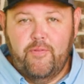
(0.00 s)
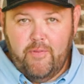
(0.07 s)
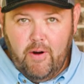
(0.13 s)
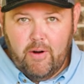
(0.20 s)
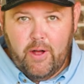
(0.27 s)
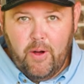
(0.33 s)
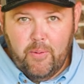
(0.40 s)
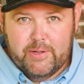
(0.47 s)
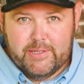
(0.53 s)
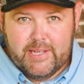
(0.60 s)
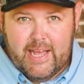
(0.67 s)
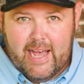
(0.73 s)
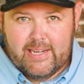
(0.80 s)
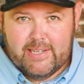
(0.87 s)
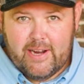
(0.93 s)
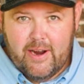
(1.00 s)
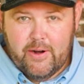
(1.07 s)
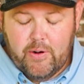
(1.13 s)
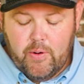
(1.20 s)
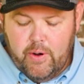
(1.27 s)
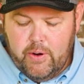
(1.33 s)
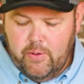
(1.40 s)
of our Goldens' cast
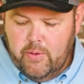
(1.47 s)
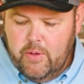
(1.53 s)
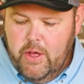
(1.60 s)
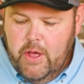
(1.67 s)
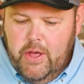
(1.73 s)
iron grill.